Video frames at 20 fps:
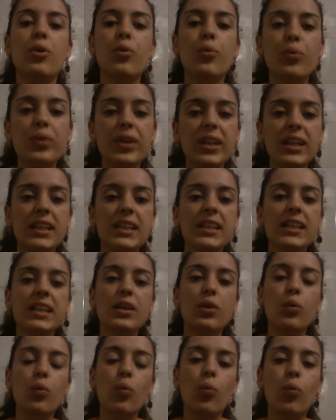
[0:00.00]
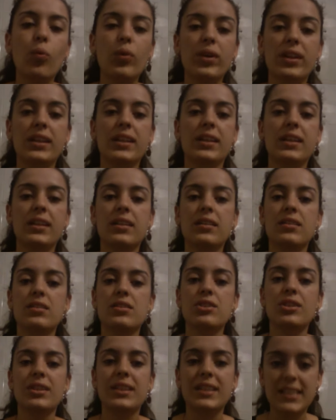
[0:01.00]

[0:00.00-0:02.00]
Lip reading: really willing to